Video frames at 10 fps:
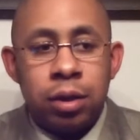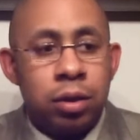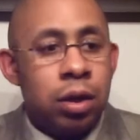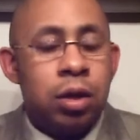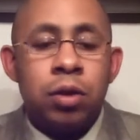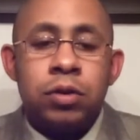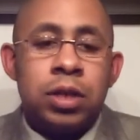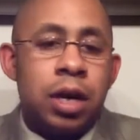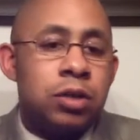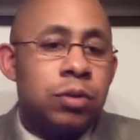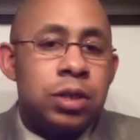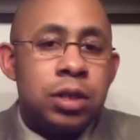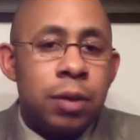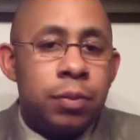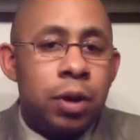None of those guys really
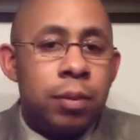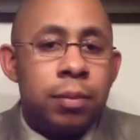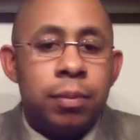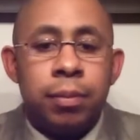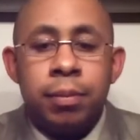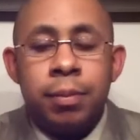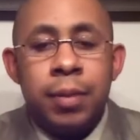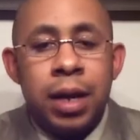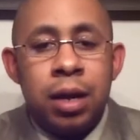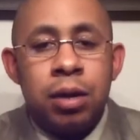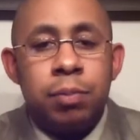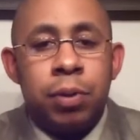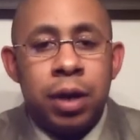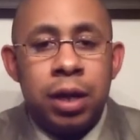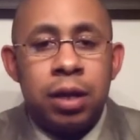stepped up, made
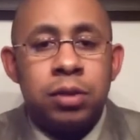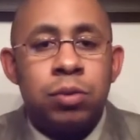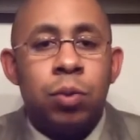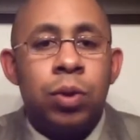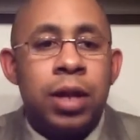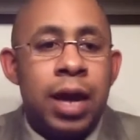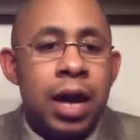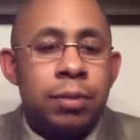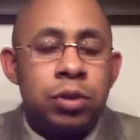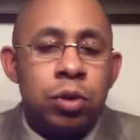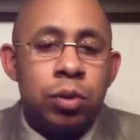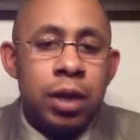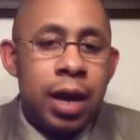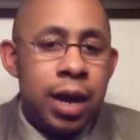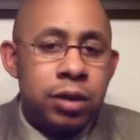plays when they
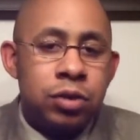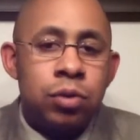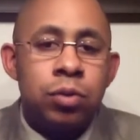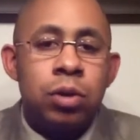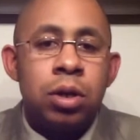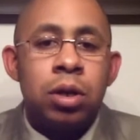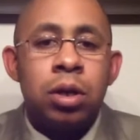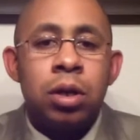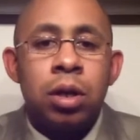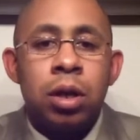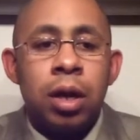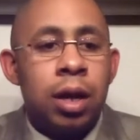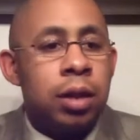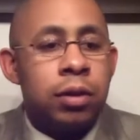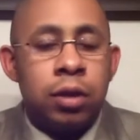absolutely had to,
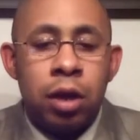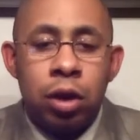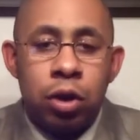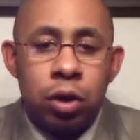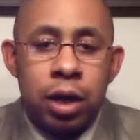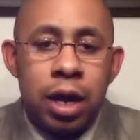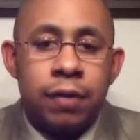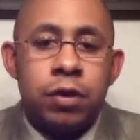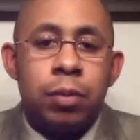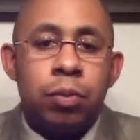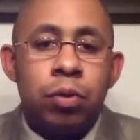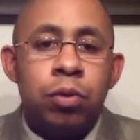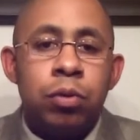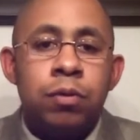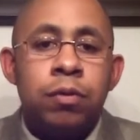and they're going to have to
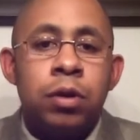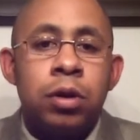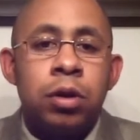improve